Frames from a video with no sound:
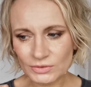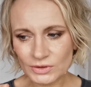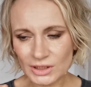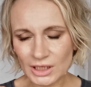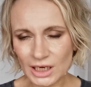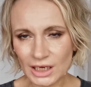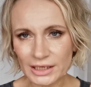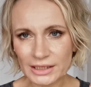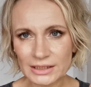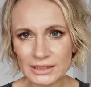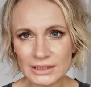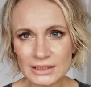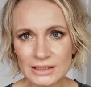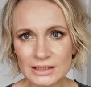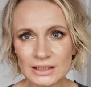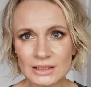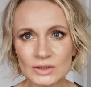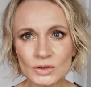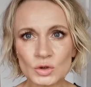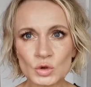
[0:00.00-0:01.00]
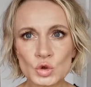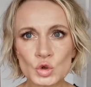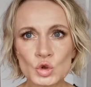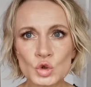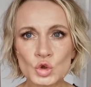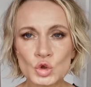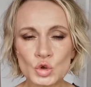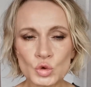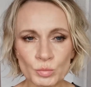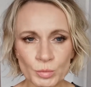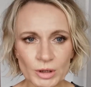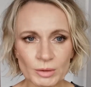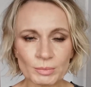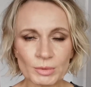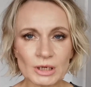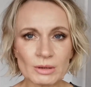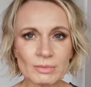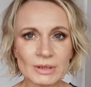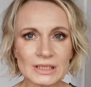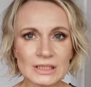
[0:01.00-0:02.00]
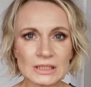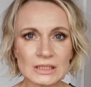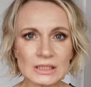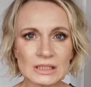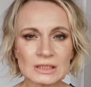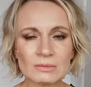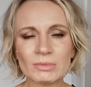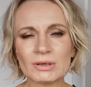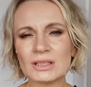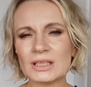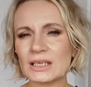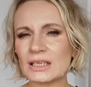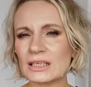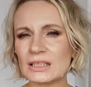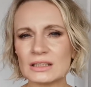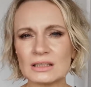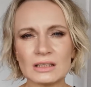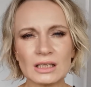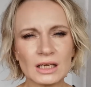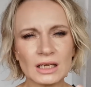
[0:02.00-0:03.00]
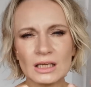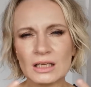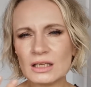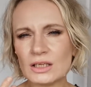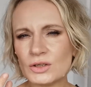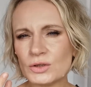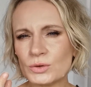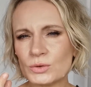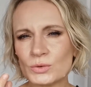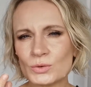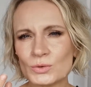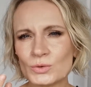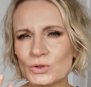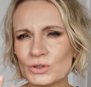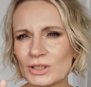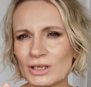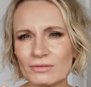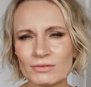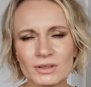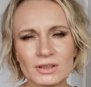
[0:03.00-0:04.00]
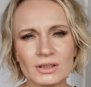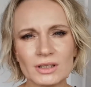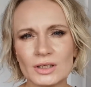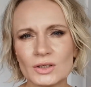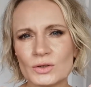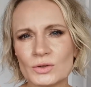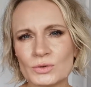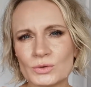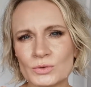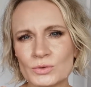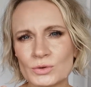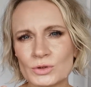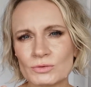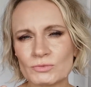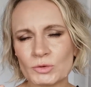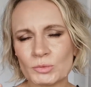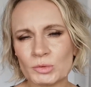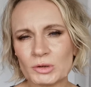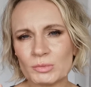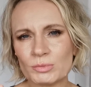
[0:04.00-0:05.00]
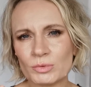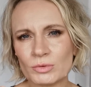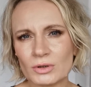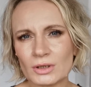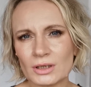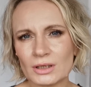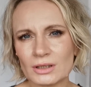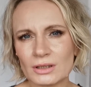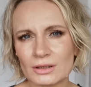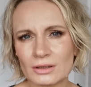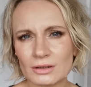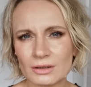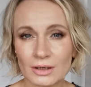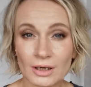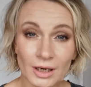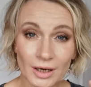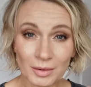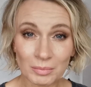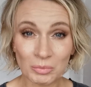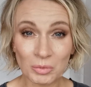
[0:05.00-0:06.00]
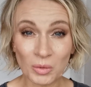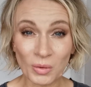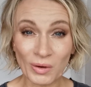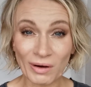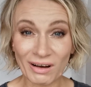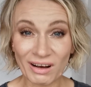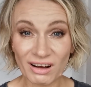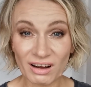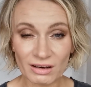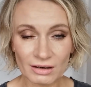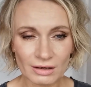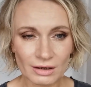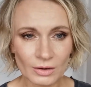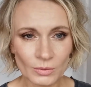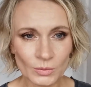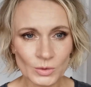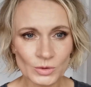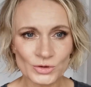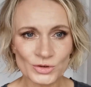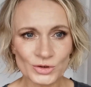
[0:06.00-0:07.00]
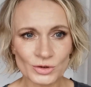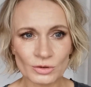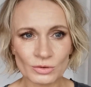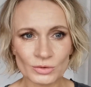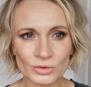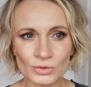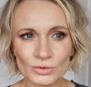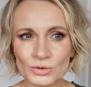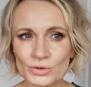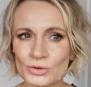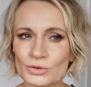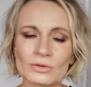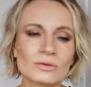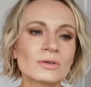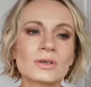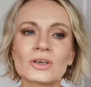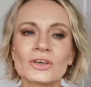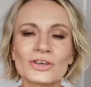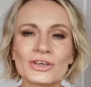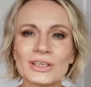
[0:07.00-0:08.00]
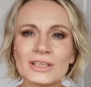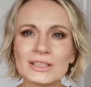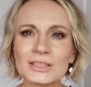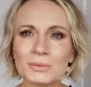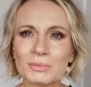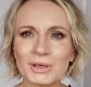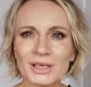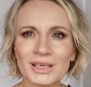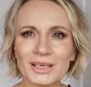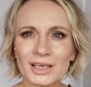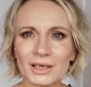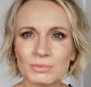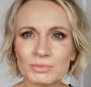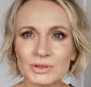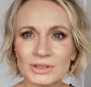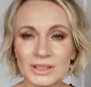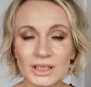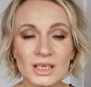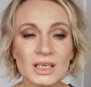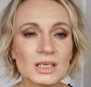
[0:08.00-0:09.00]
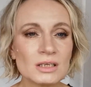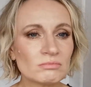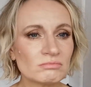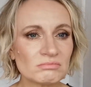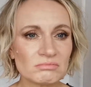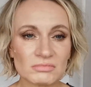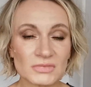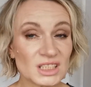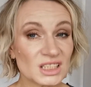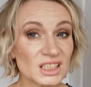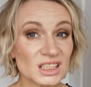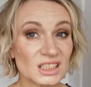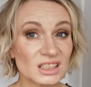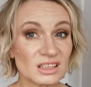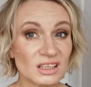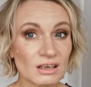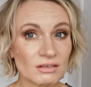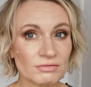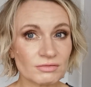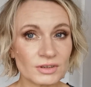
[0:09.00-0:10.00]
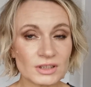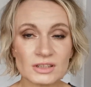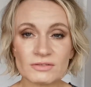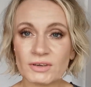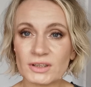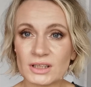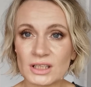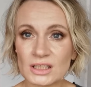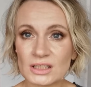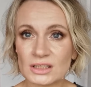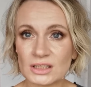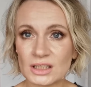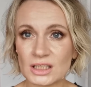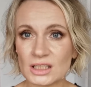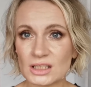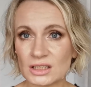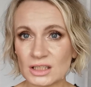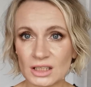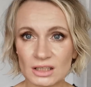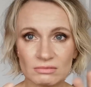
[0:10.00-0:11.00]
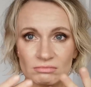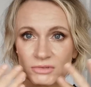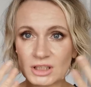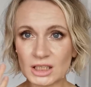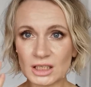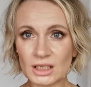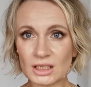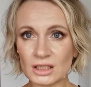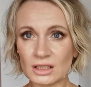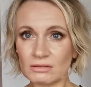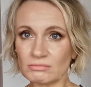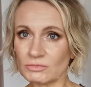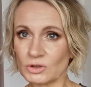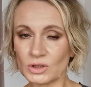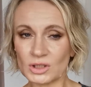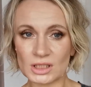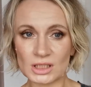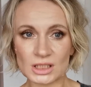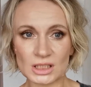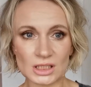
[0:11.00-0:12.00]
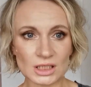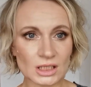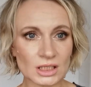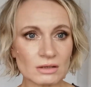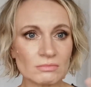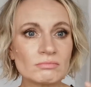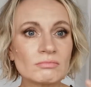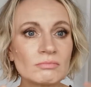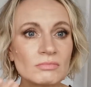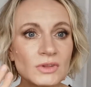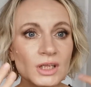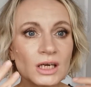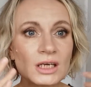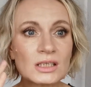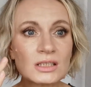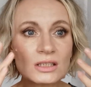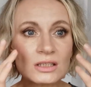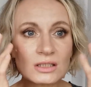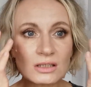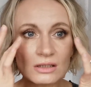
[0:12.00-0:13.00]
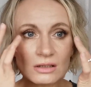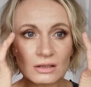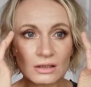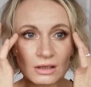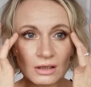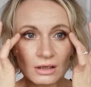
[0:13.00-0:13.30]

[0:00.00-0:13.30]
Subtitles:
for the eyes, they're not super pigmented, but like a daily use, everyday use for people like moi, which don't use crazy makeups. This is enough. It's fantastic. It's like daily. You can see nice